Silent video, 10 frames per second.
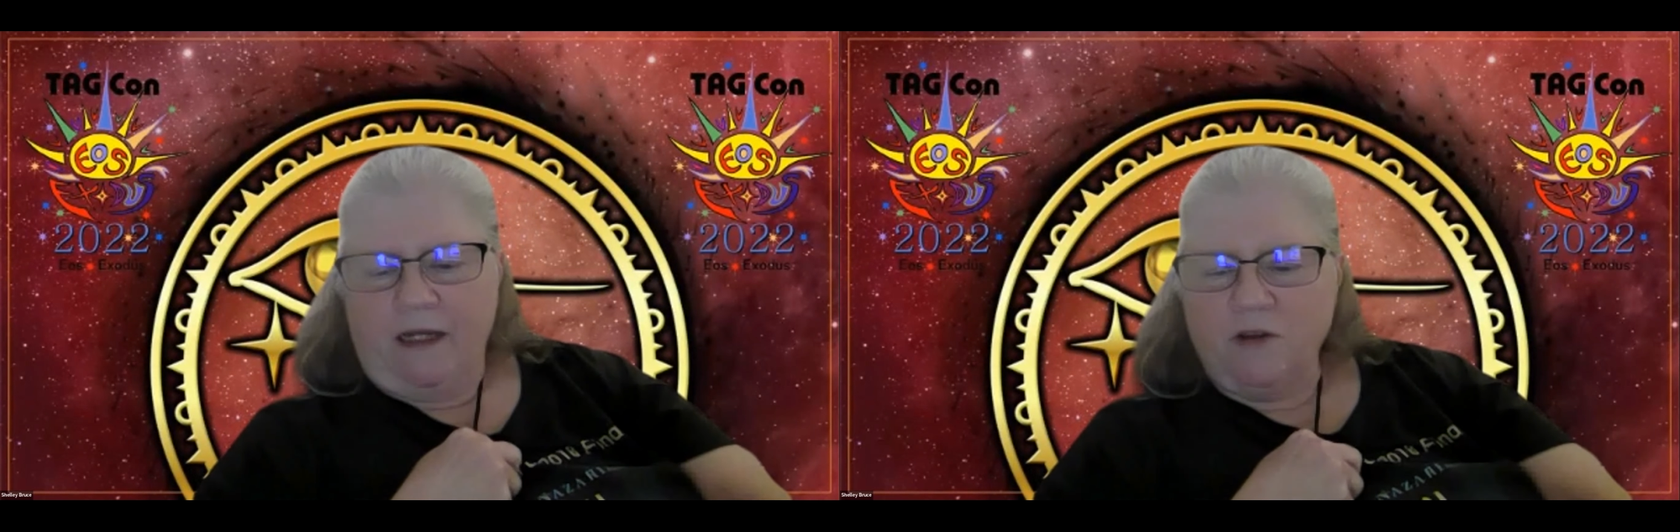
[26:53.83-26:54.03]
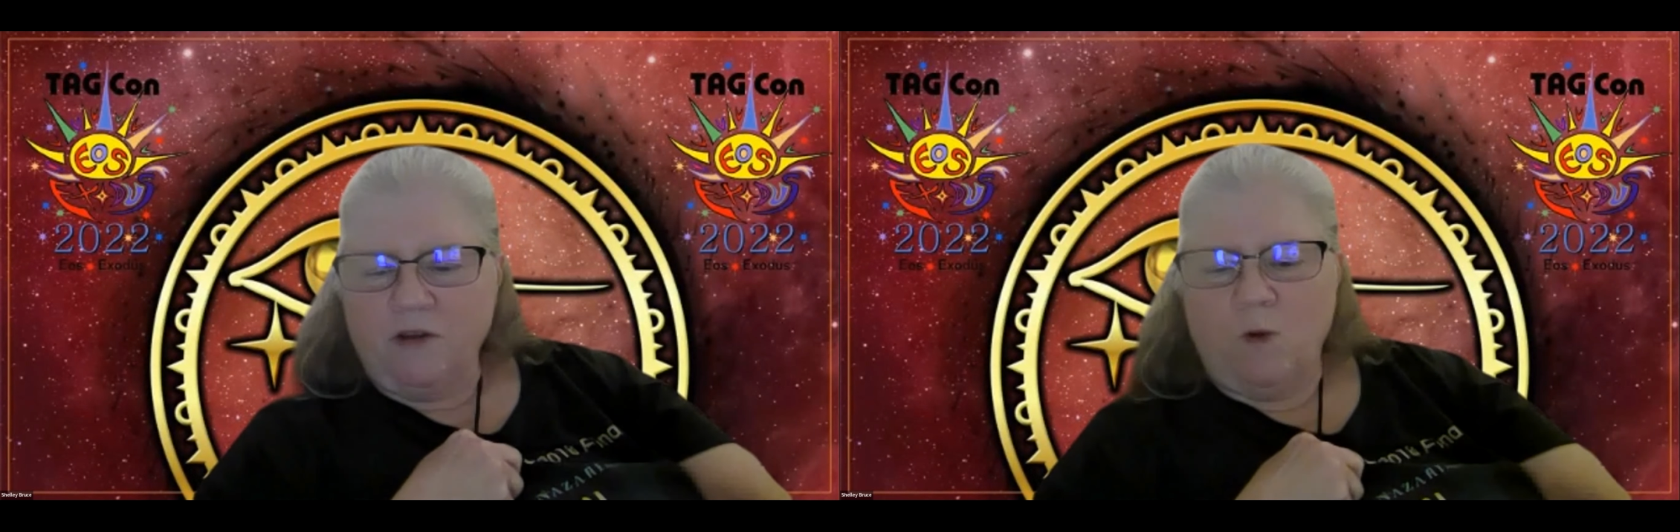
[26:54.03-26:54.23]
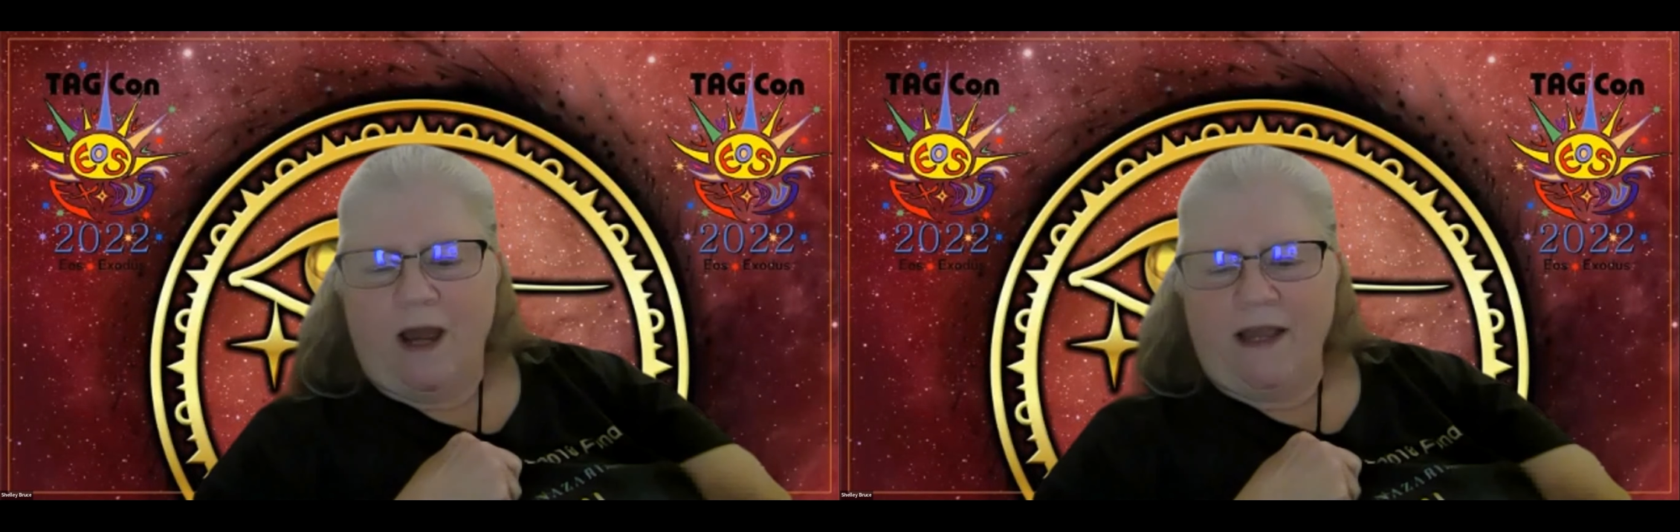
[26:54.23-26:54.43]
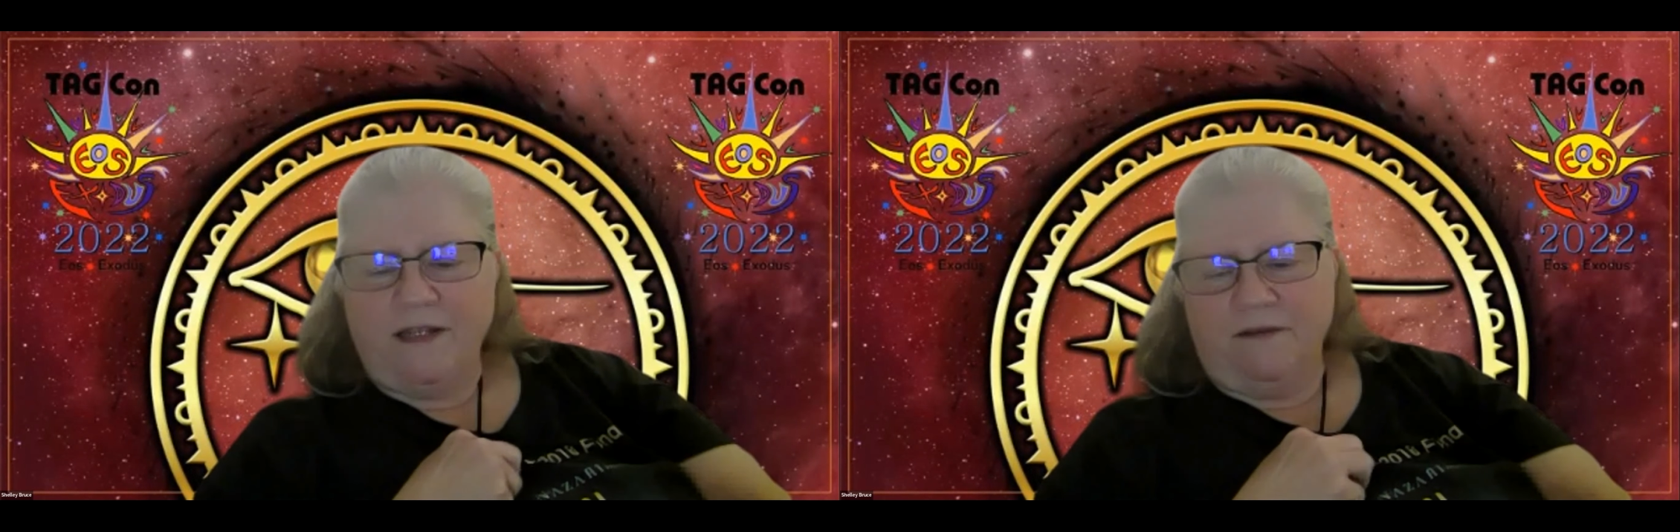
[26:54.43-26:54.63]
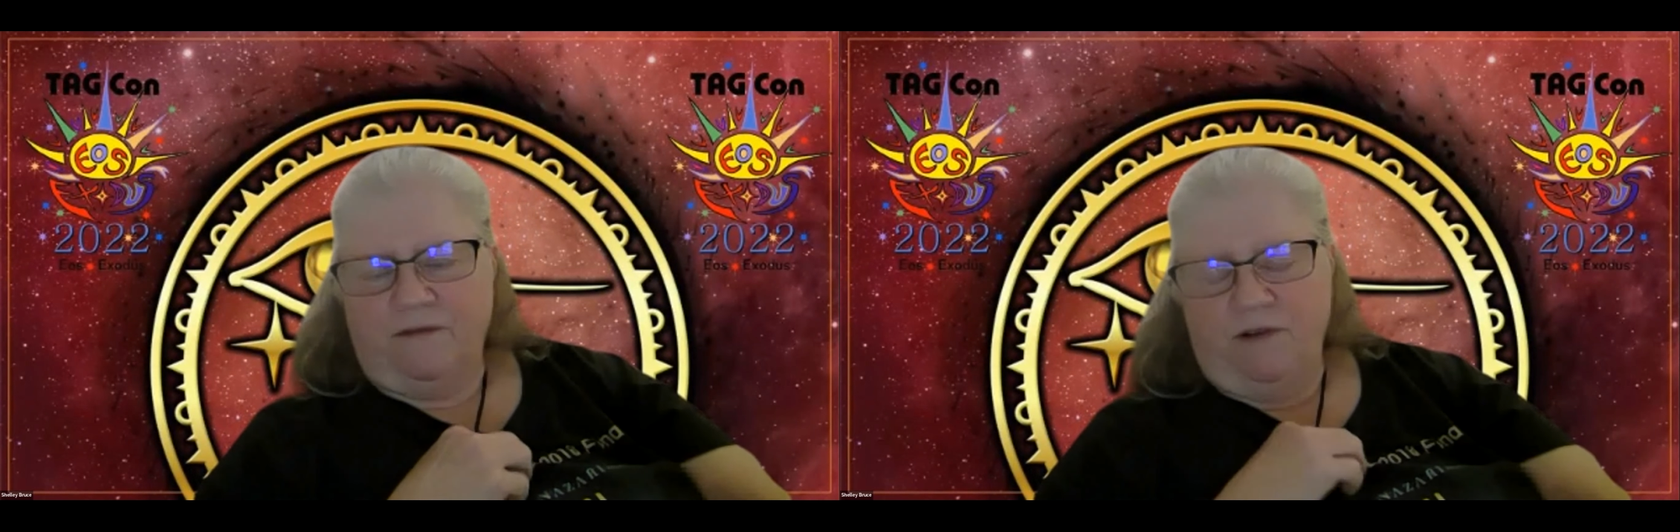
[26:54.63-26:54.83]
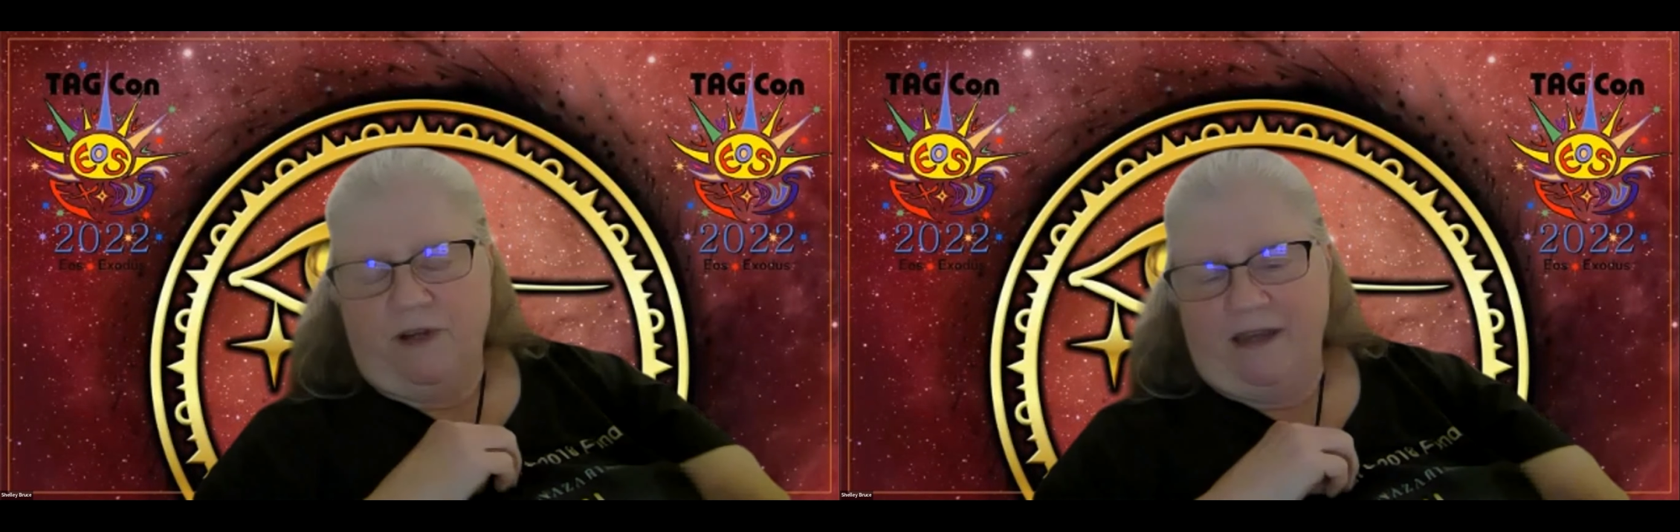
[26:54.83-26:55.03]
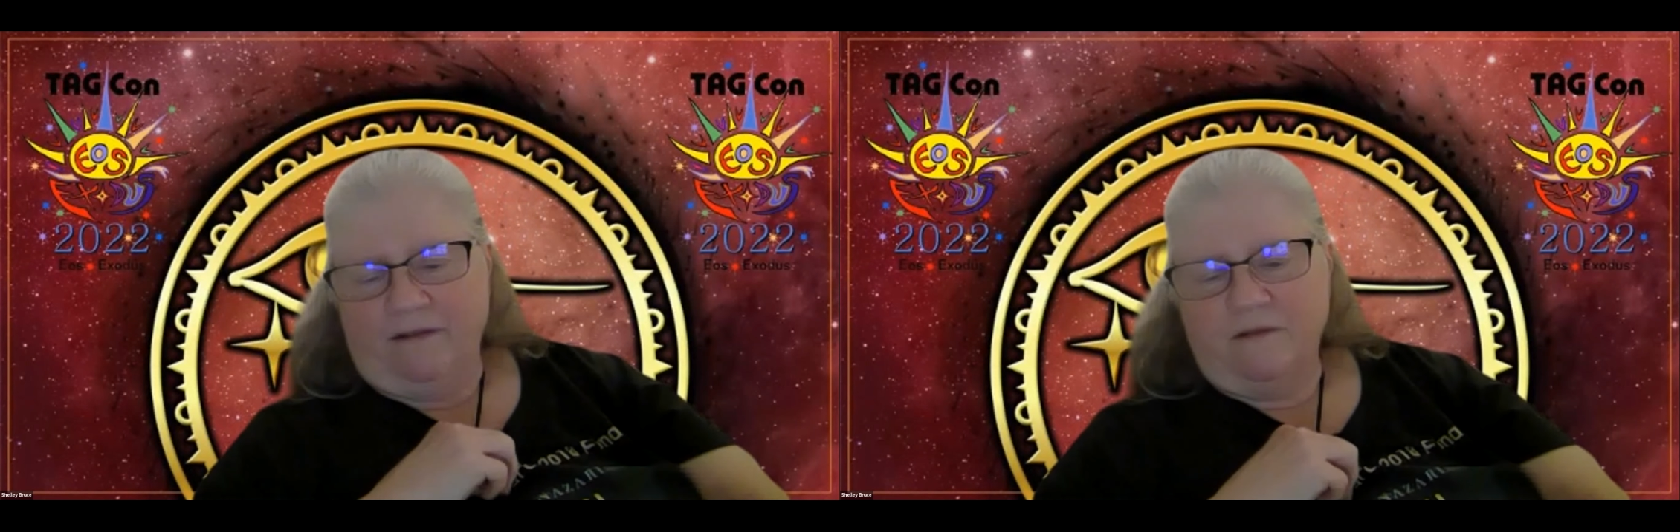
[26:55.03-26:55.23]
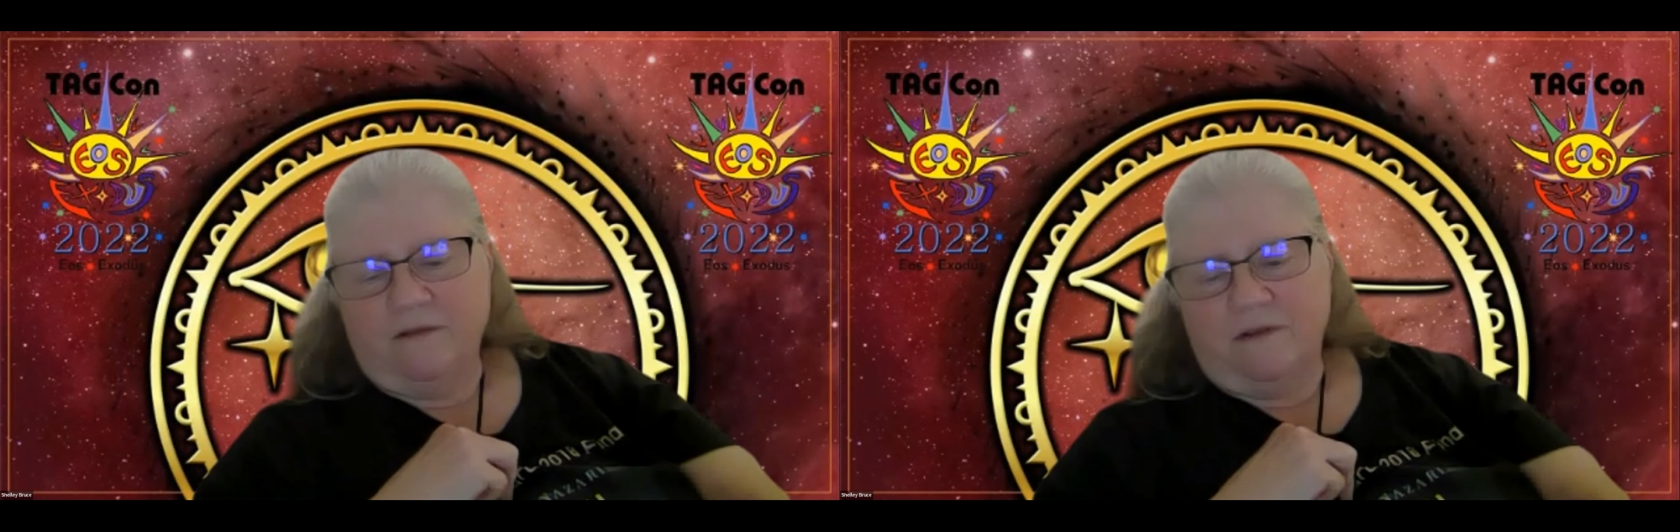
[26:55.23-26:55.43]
otherwise, if you can't